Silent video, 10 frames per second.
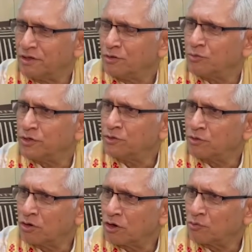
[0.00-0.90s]
We do
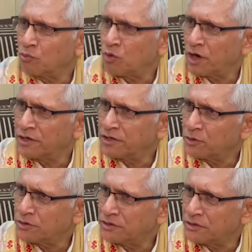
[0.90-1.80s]
not want
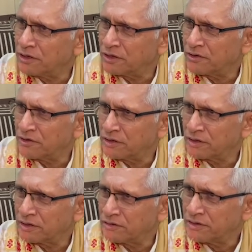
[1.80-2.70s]
your
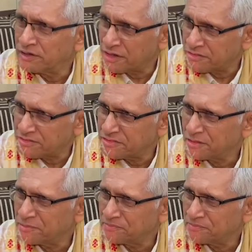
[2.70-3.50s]
trust.